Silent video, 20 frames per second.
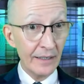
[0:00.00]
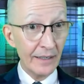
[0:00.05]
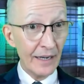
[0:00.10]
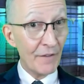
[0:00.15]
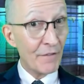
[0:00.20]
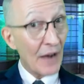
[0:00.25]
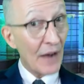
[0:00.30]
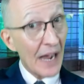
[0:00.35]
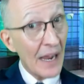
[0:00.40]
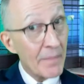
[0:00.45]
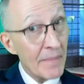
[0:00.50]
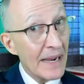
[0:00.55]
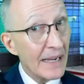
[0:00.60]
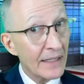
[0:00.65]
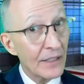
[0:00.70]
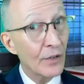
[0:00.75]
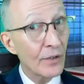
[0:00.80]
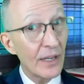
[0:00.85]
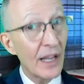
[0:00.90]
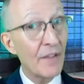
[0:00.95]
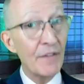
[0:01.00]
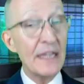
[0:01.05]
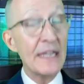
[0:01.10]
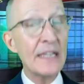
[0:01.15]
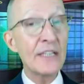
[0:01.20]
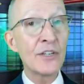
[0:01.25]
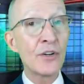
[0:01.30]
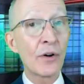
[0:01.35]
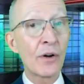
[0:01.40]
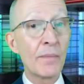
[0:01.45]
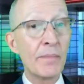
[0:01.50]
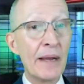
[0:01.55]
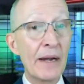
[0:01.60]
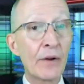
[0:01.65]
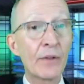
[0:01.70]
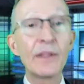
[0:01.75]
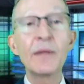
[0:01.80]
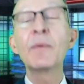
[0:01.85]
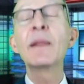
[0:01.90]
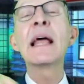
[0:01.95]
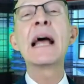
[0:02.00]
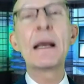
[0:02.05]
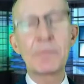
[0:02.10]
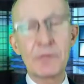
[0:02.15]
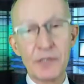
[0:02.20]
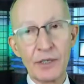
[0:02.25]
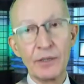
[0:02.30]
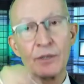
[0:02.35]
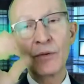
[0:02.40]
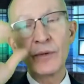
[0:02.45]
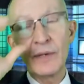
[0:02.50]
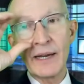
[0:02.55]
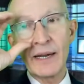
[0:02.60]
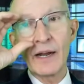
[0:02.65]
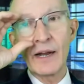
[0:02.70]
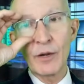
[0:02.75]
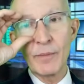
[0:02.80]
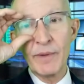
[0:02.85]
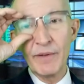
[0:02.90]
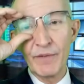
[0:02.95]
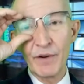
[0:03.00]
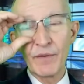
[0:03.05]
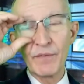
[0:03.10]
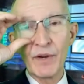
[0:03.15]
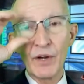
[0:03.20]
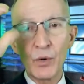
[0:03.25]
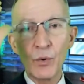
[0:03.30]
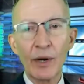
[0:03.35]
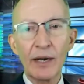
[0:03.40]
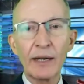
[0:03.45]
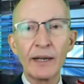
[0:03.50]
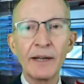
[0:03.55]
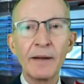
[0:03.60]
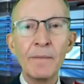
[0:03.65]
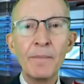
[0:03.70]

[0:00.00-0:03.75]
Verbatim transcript: if I make their life easier or better, they will absolutely hire me very, very quickly.